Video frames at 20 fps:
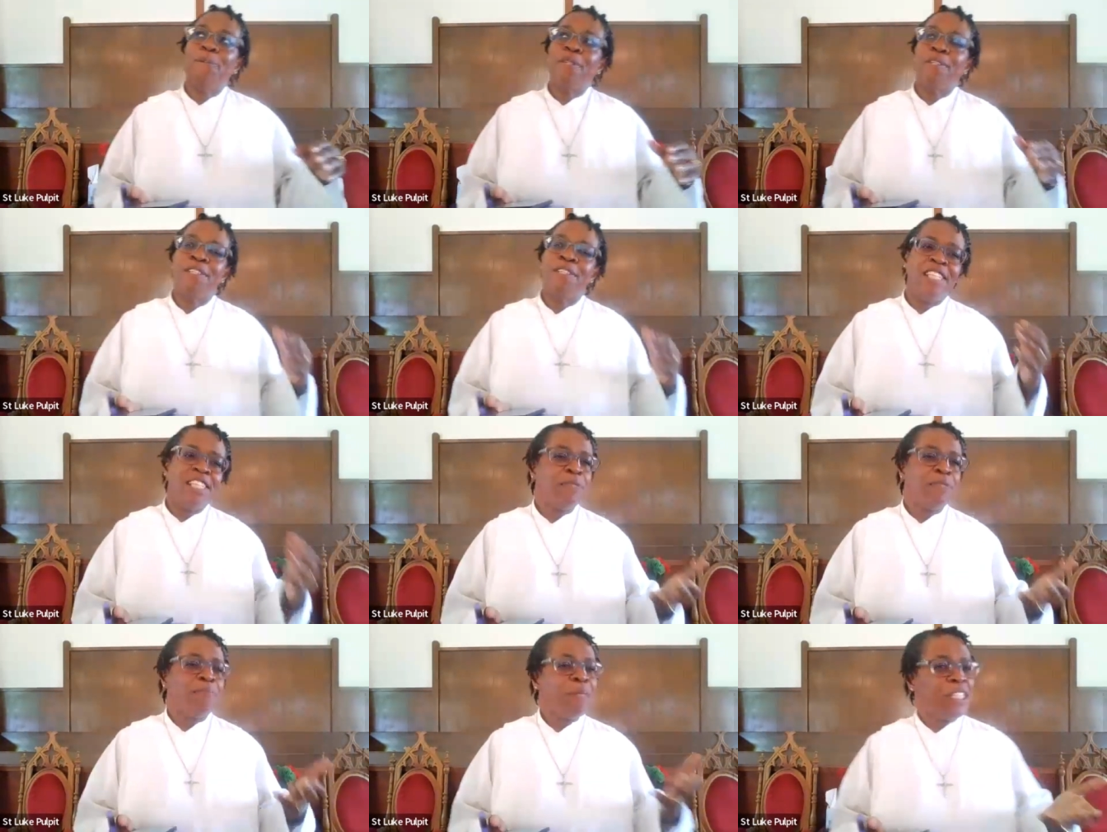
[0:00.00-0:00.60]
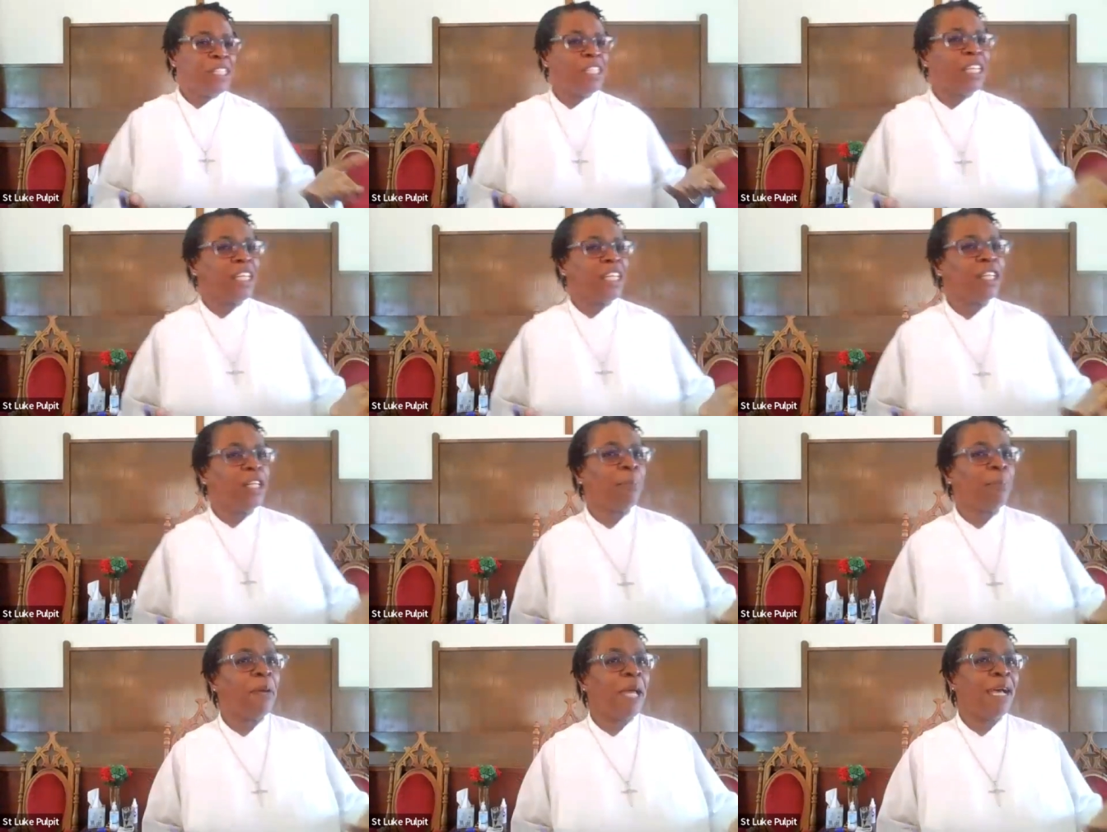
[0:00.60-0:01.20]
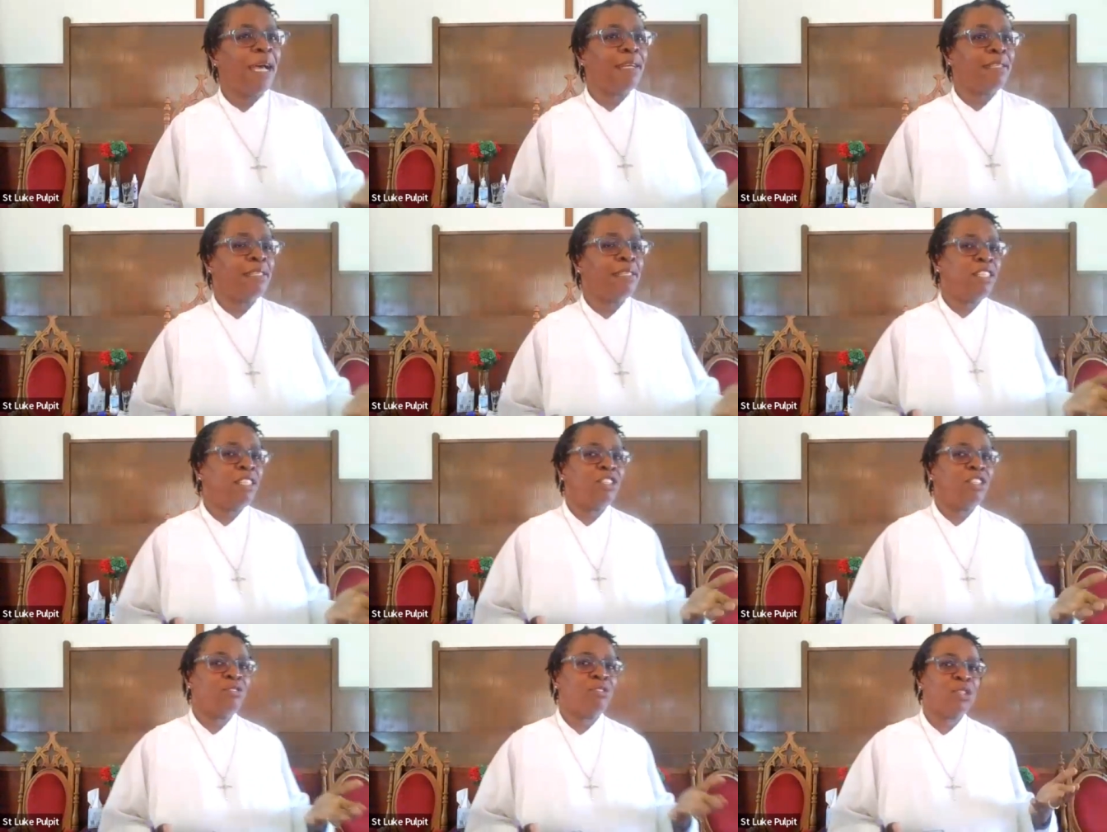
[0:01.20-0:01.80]
this particular
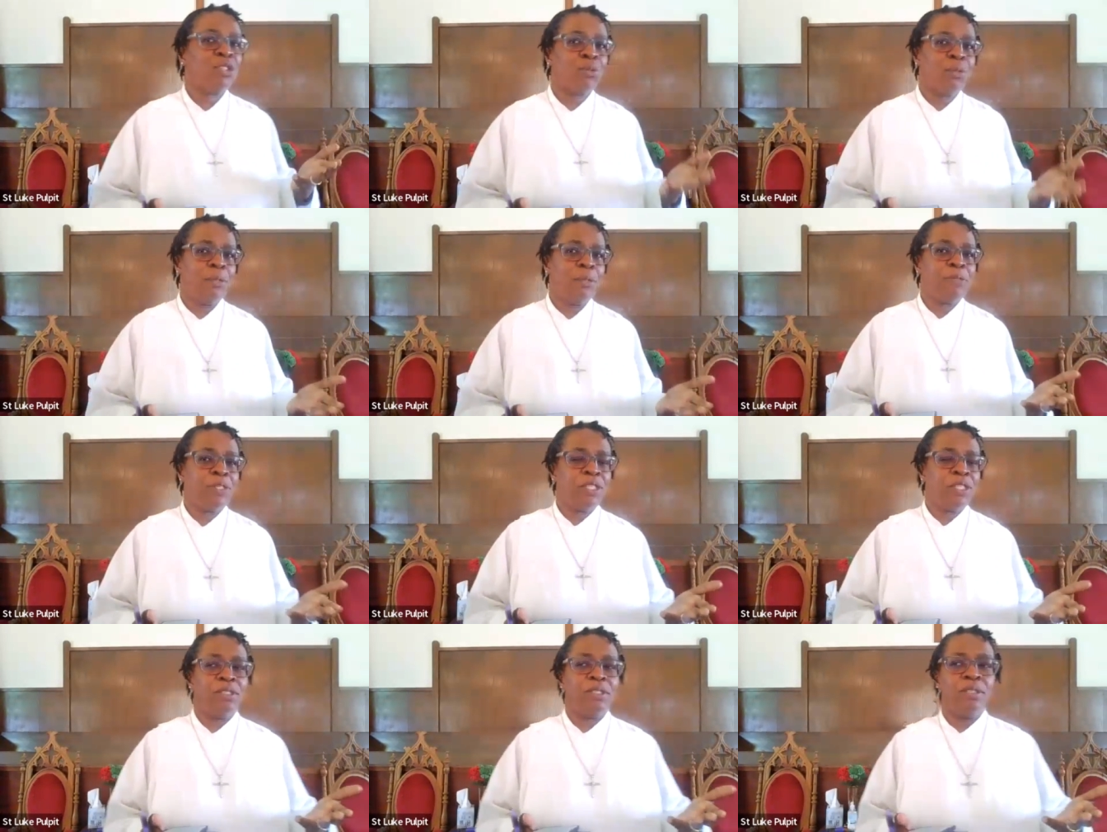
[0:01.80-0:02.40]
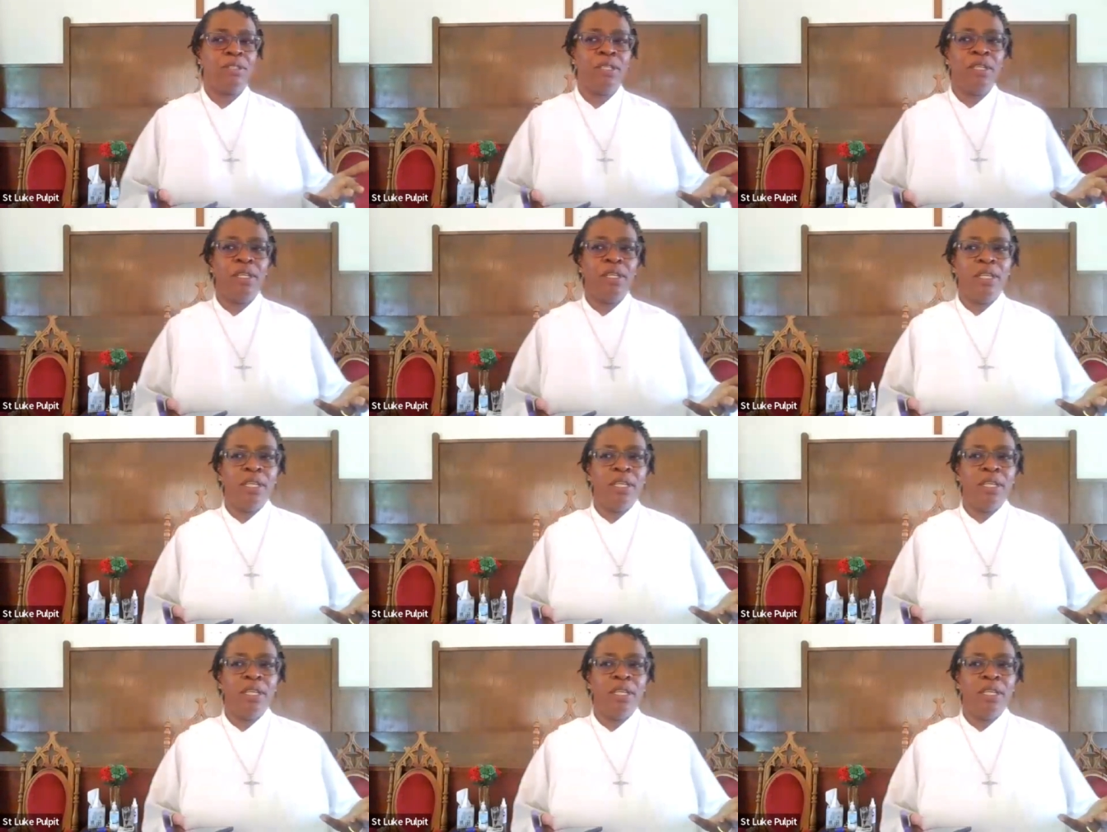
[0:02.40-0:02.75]
passage of scripture